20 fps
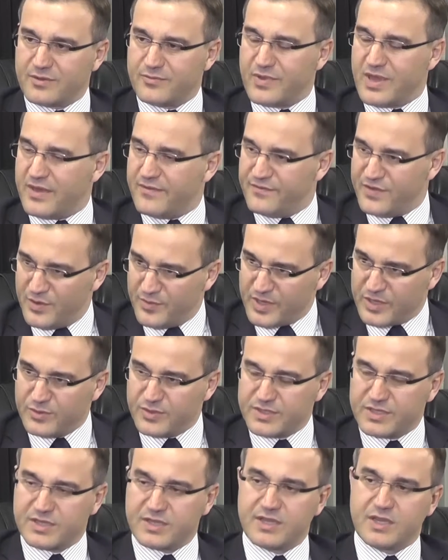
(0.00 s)
We have very
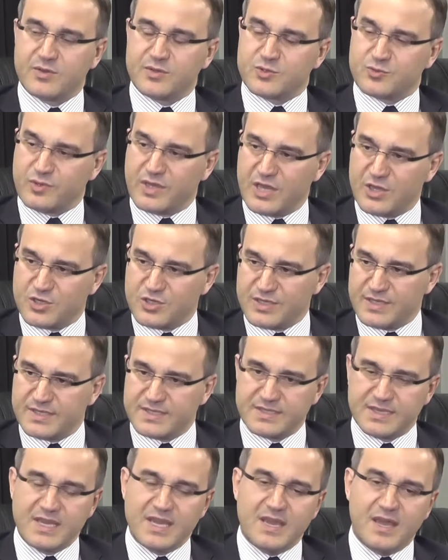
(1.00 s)
good, close
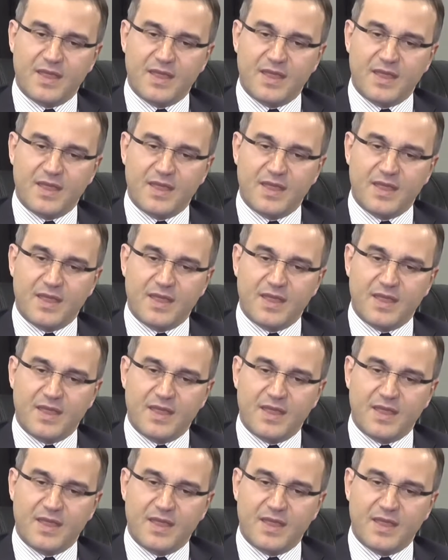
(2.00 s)
relations.